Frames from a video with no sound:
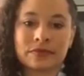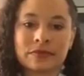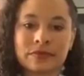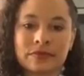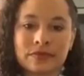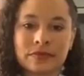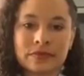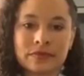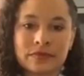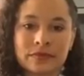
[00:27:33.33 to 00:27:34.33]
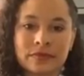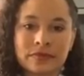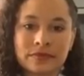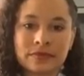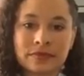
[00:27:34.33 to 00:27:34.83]

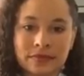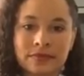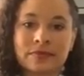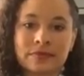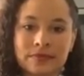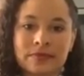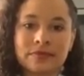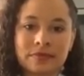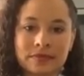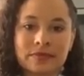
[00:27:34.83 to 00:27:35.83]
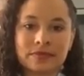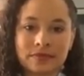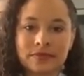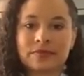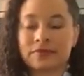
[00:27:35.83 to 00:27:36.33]

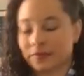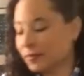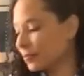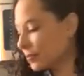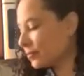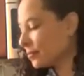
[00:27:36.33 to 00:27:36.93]
(silent)